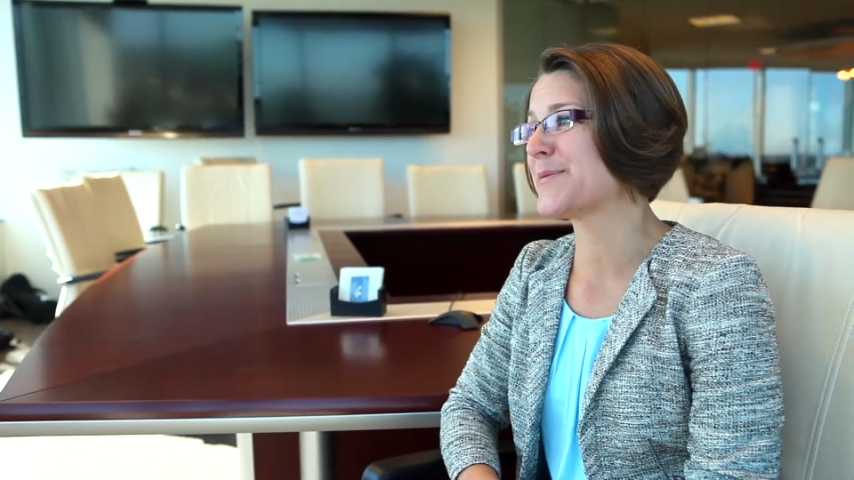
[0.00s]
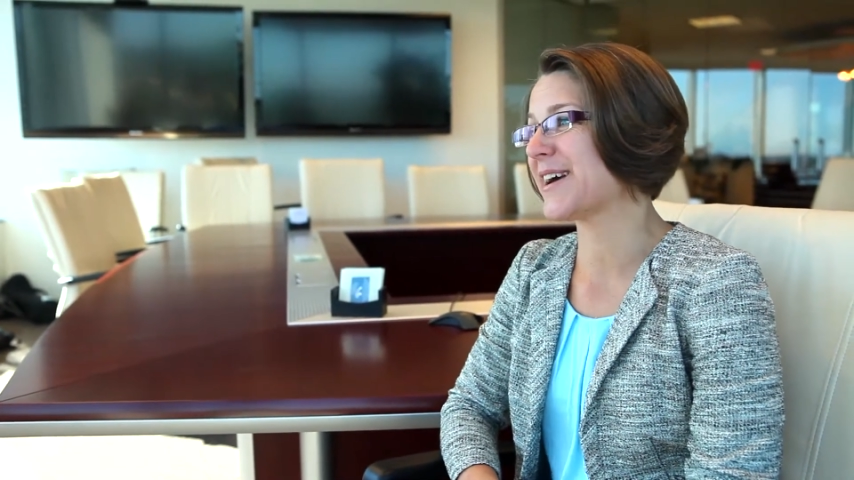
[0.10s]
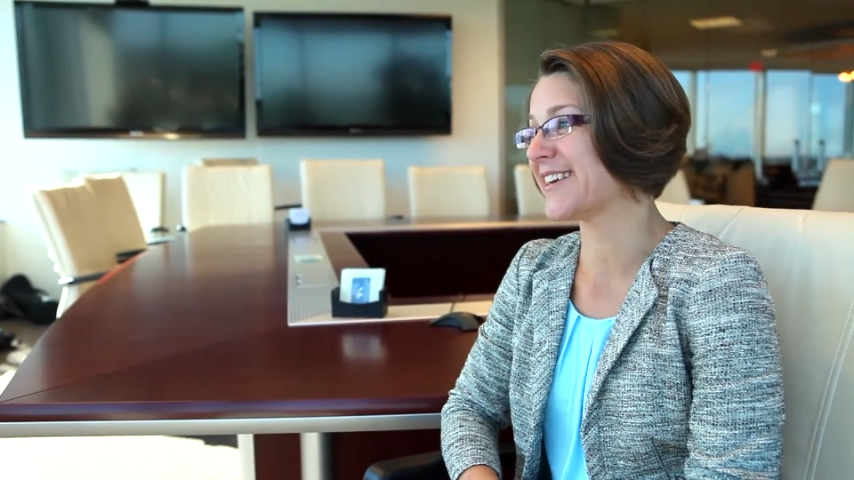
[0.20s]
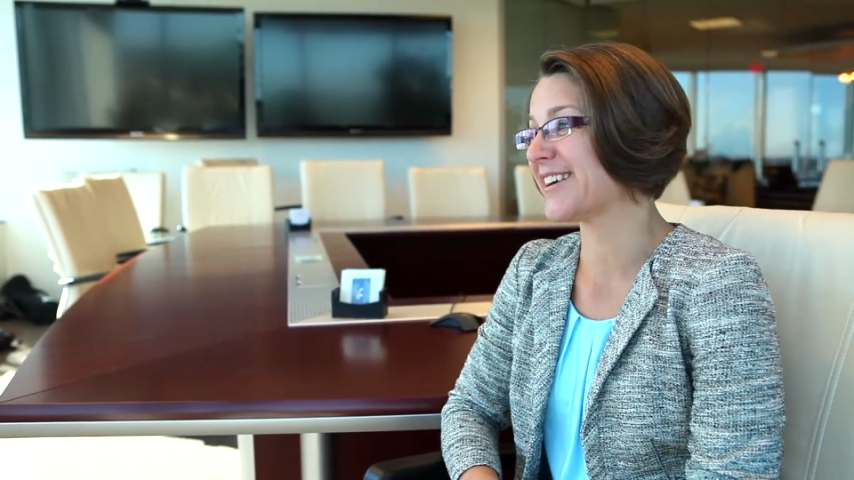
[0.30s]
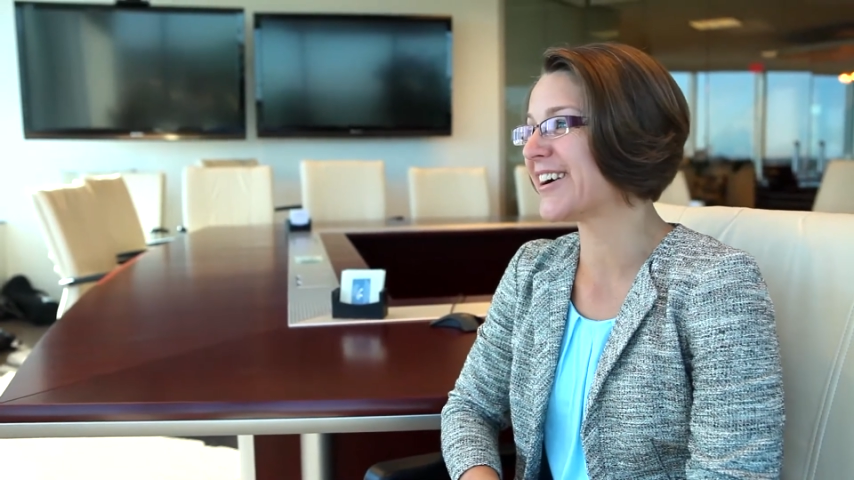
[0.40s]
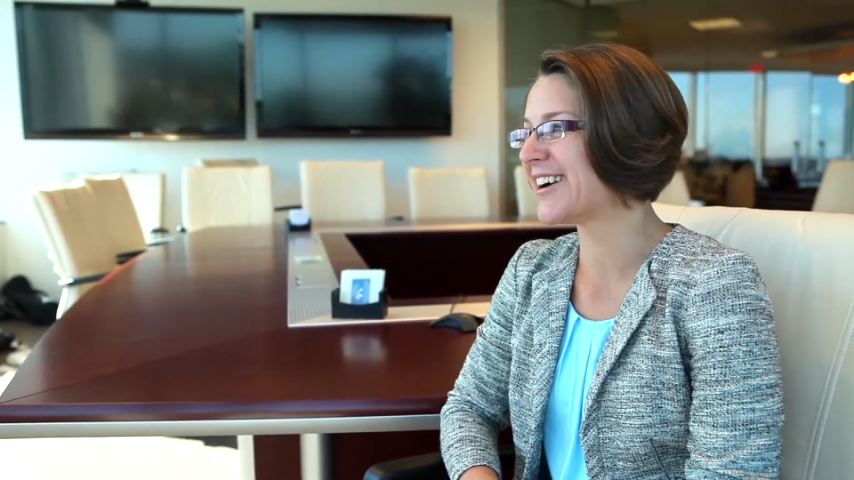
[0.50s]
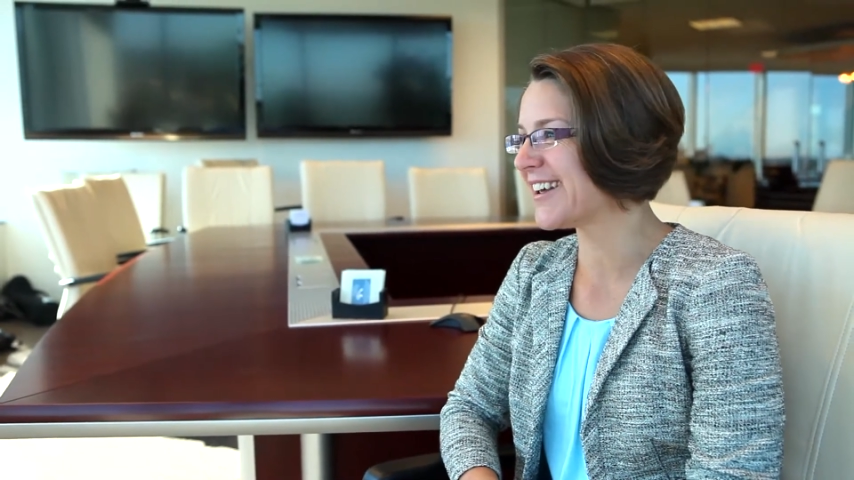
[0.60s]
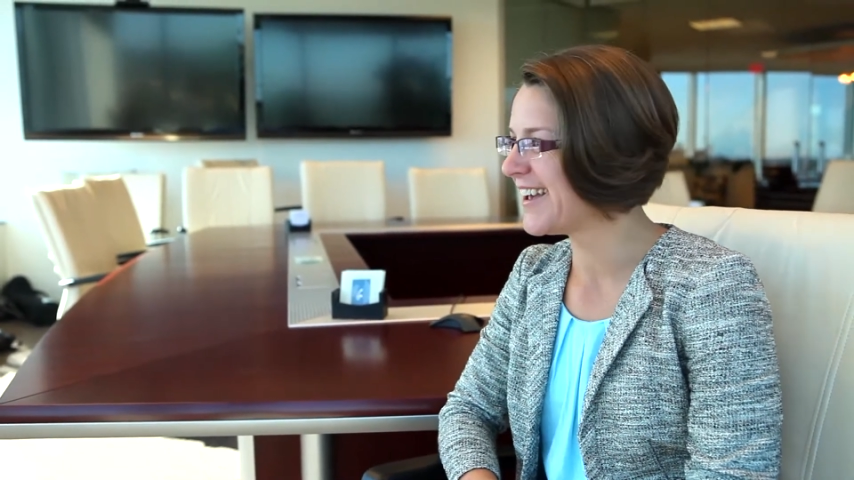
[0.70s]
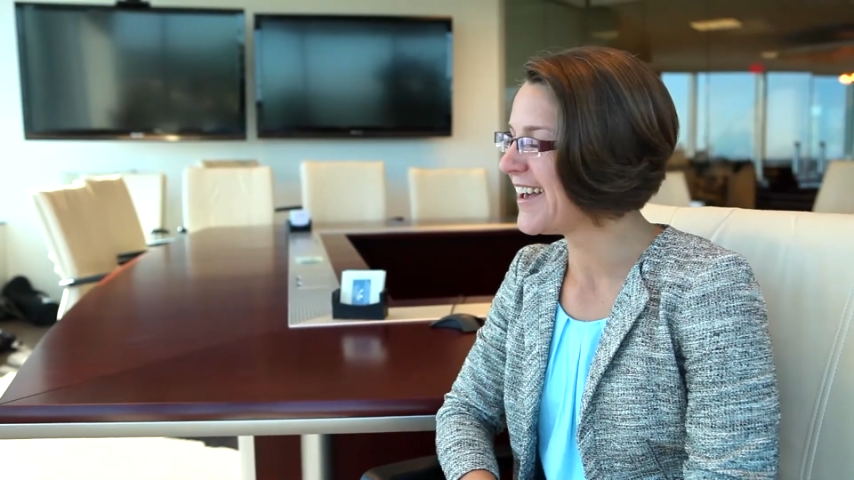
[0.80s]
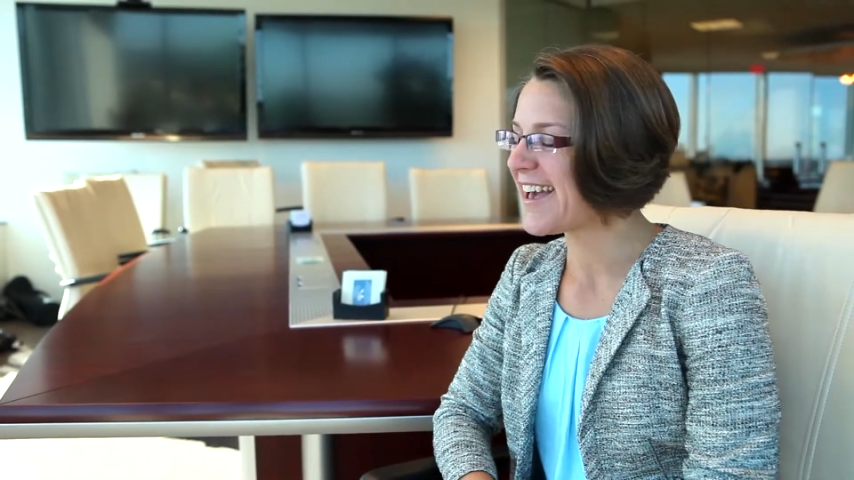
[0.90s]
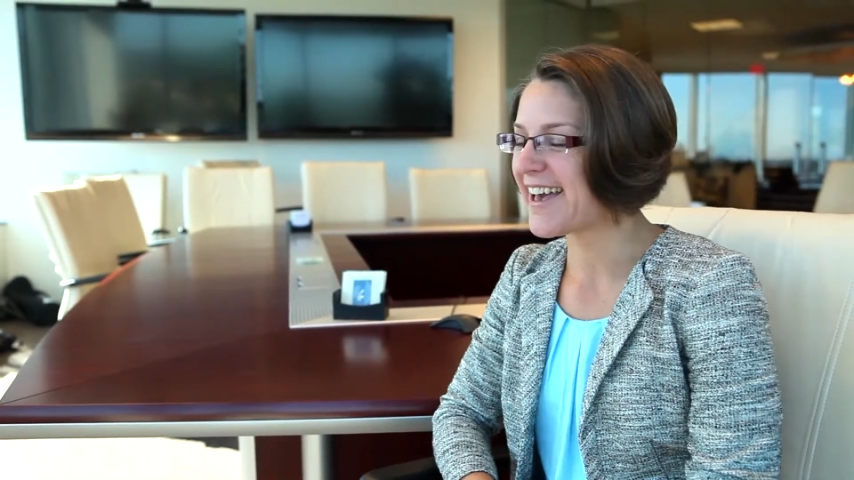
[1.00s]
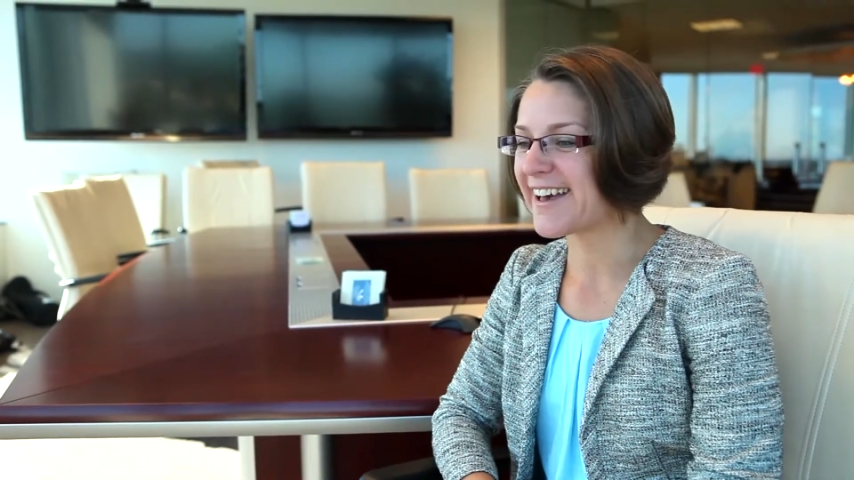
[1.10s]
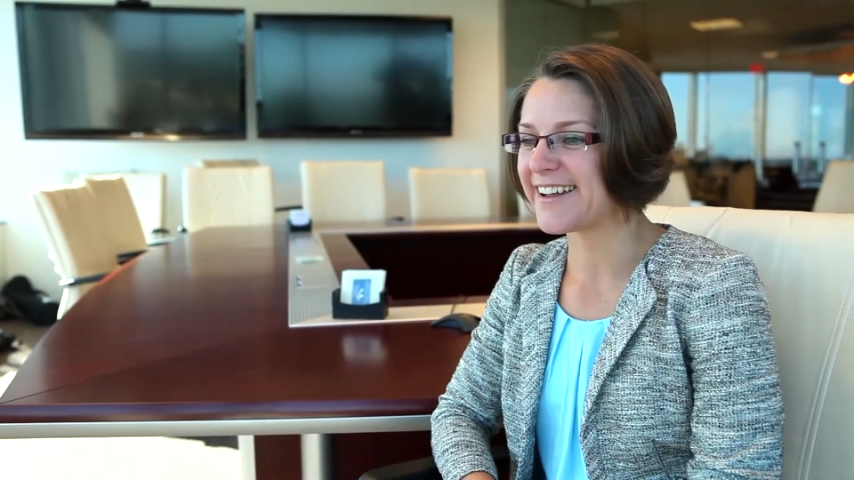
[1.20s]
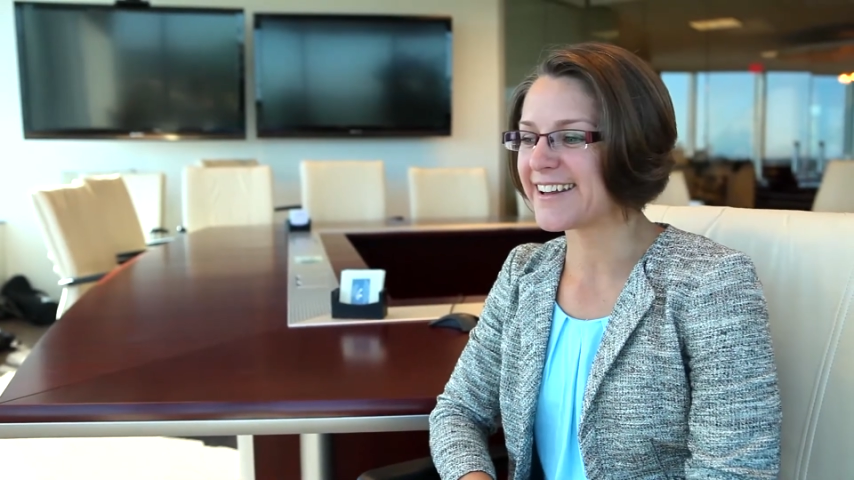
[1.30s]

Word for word: backyard, and